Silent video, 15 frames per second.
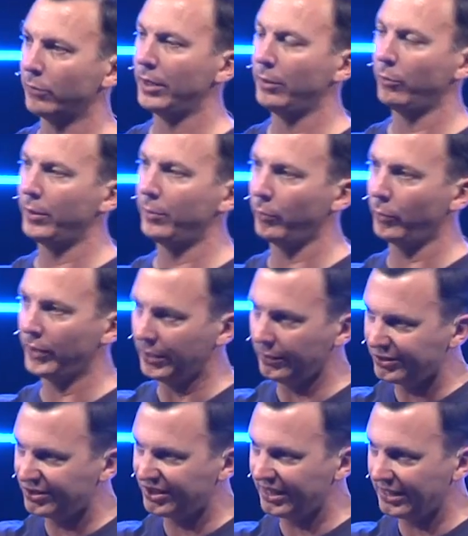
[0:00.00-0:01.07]
We, we, we
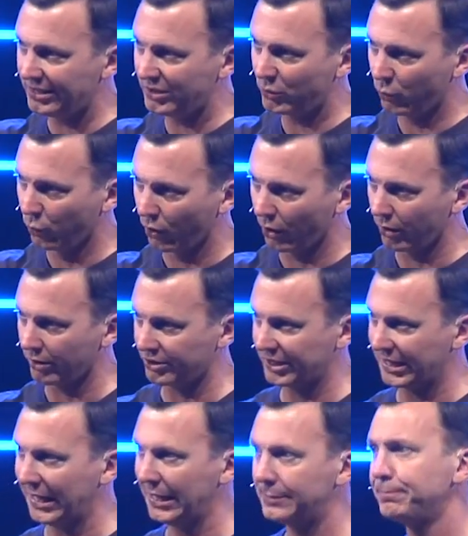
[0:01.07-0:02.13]
use these words
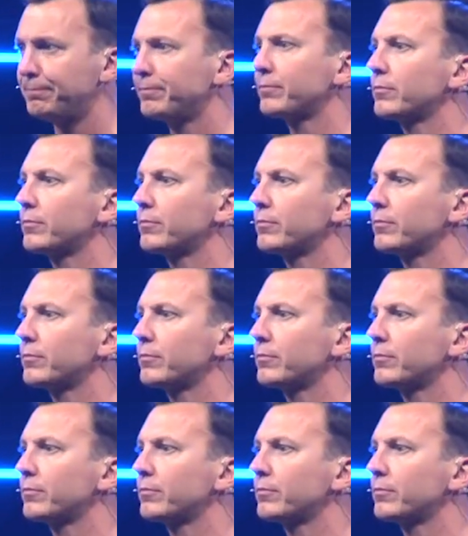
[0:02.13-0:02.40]
God,